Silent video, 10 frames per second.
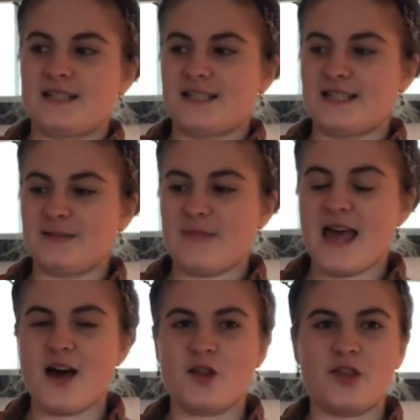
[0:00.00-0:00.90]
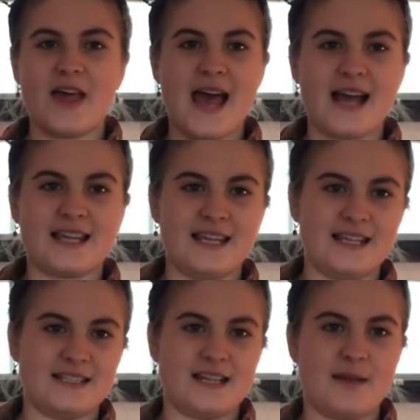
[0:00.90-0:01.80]
health
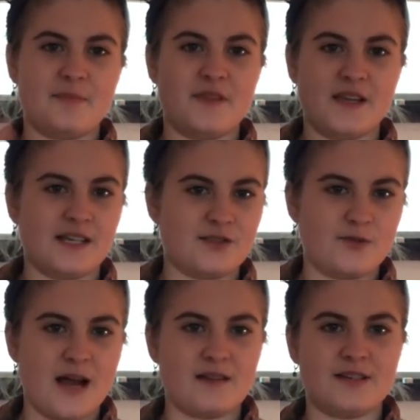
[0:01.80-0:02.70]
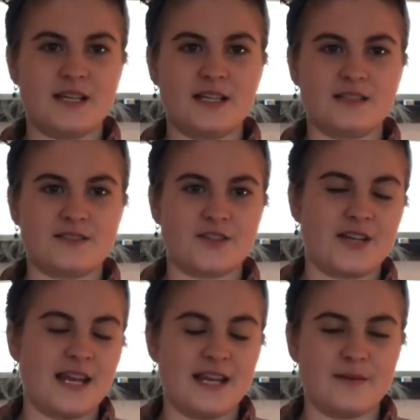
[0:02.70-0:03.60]
hacking type things, grounding,
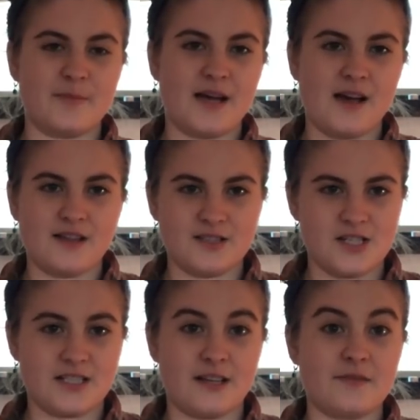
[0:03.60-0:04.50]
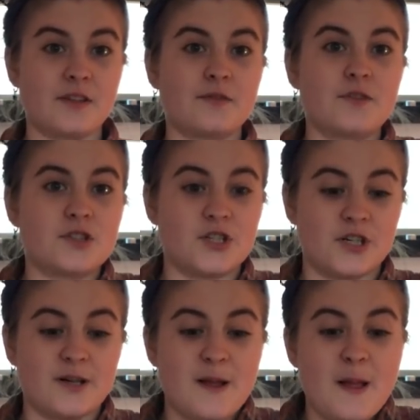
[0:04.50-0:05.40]
circadian biology stuff in the
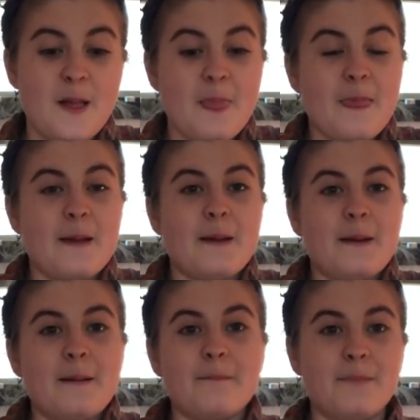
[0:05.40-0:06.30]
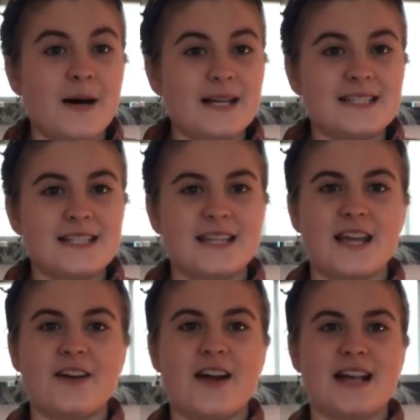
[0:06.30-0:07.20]
future. But
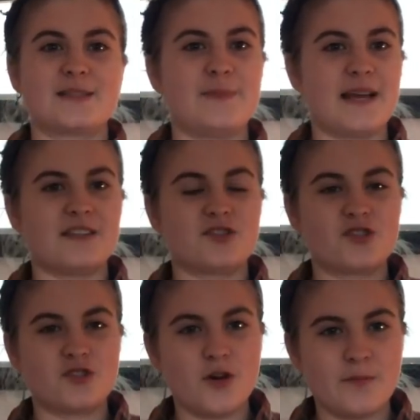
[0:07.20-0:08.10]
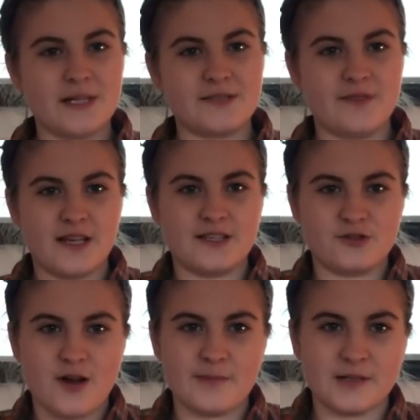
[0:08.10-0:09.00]
there has been so much vegan
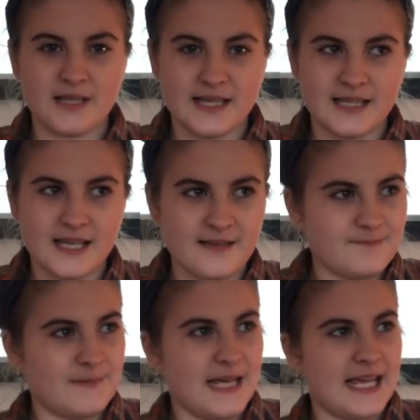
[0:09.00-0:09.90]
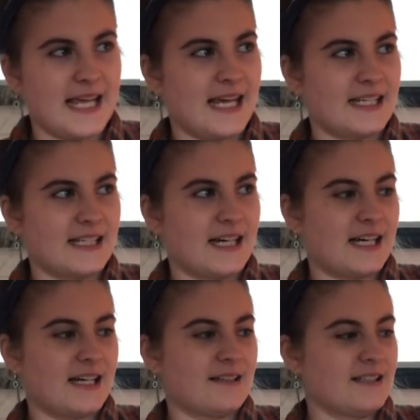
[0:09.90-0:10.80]
drama lately, and
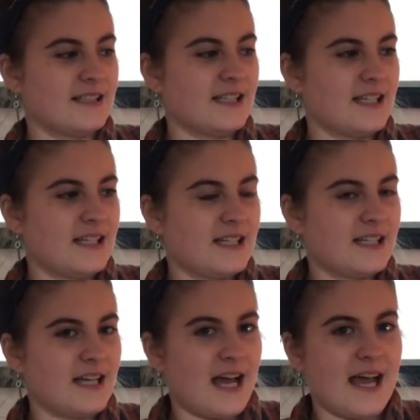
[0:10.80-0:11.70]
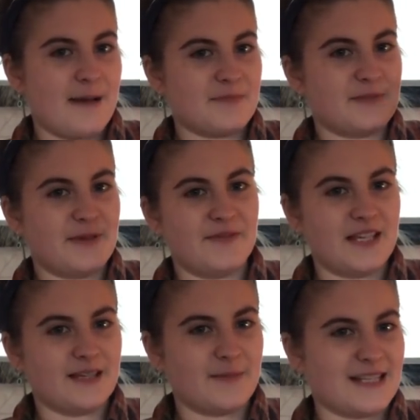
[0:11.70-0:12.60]
I happen to be
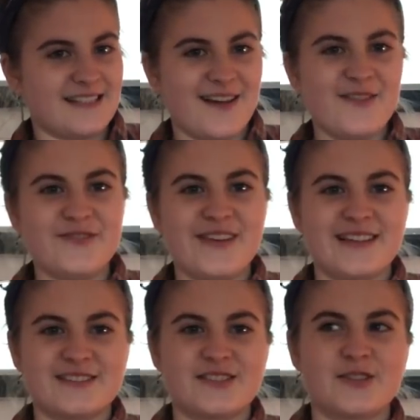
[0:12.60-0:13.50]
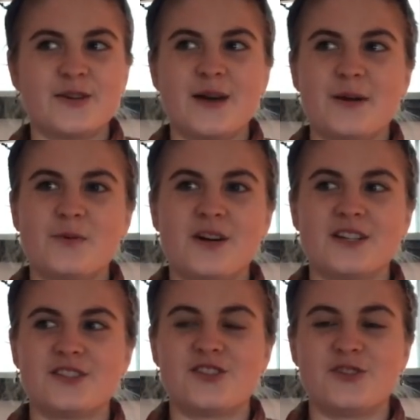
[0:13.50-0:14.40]
vegan myself, and so I
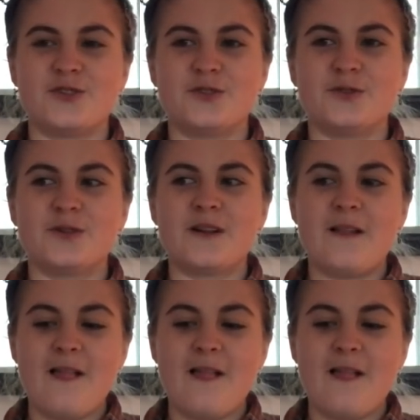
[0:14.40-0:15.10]
wanted to